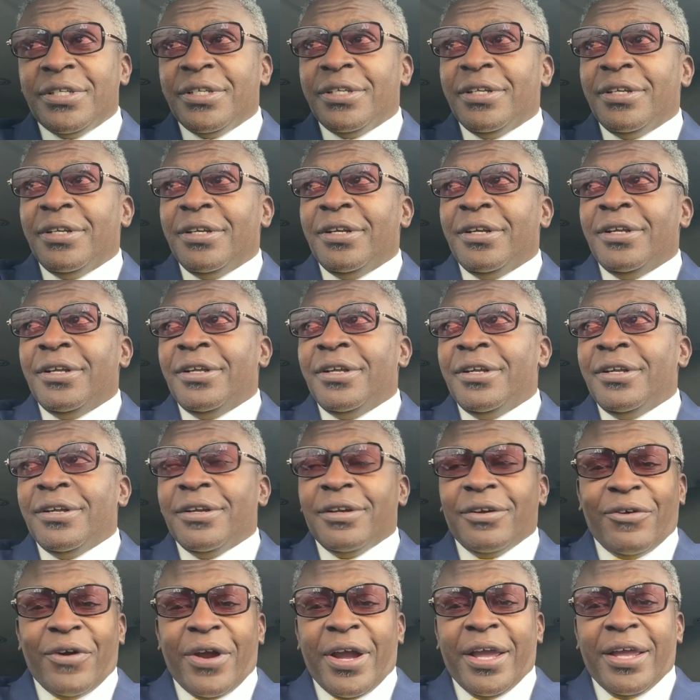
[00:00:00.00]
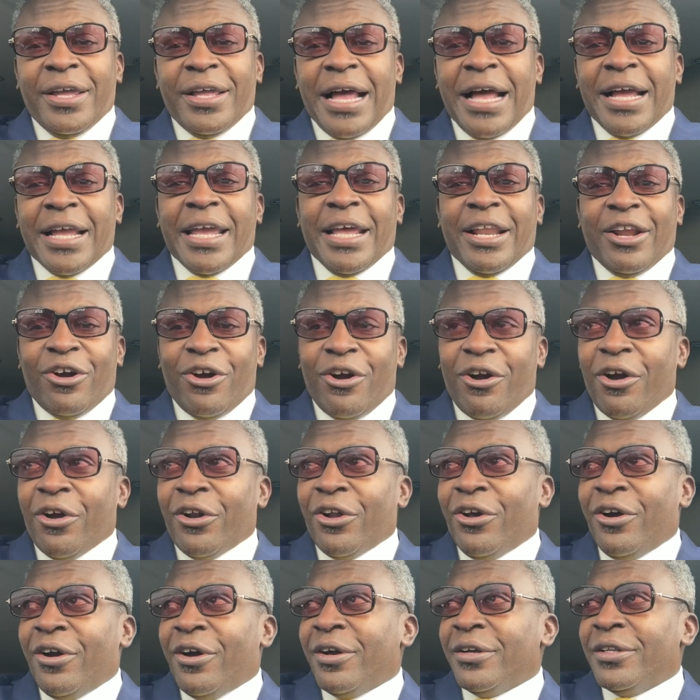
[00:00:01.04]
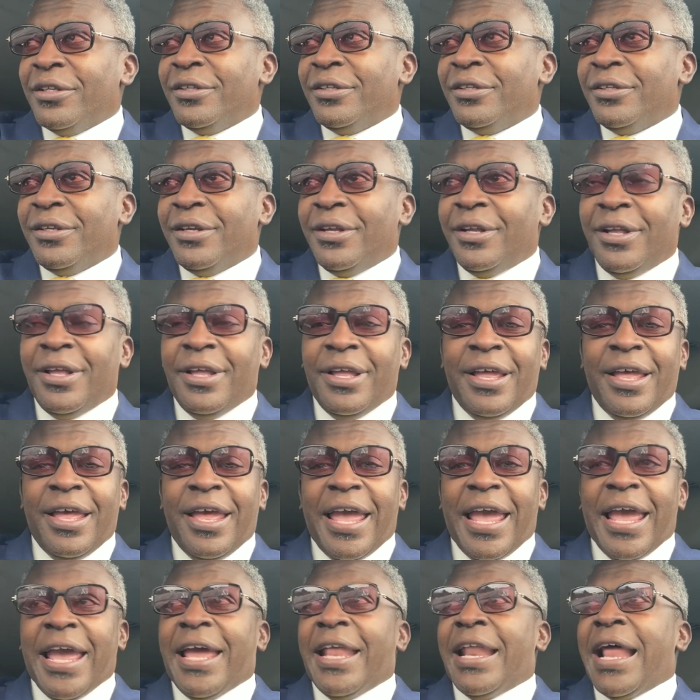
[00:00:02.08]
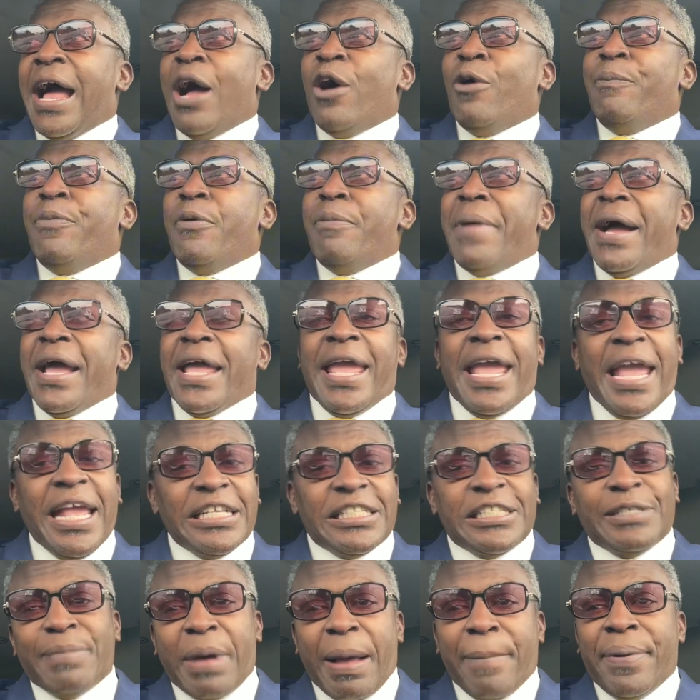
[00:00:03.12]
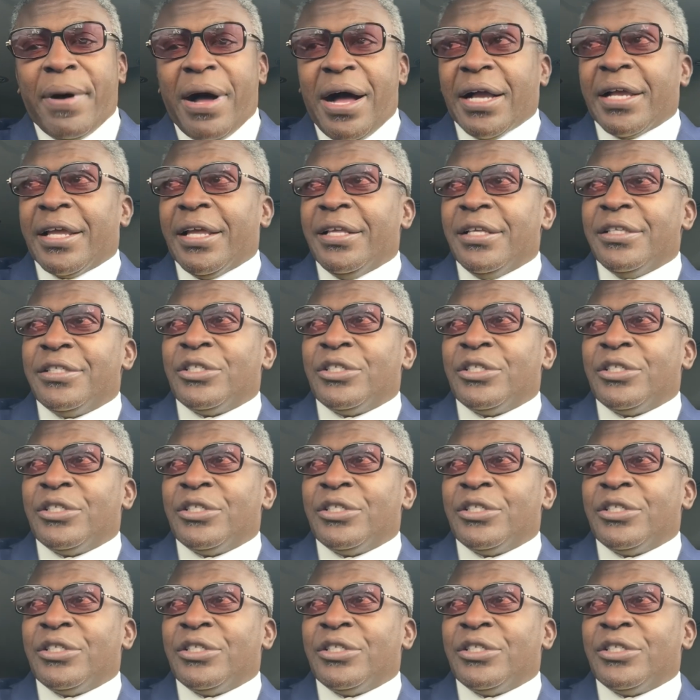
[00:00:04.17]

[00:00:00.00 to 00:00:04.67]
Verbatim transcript: right? I'll get a hard on and I'll put my hands in my pocket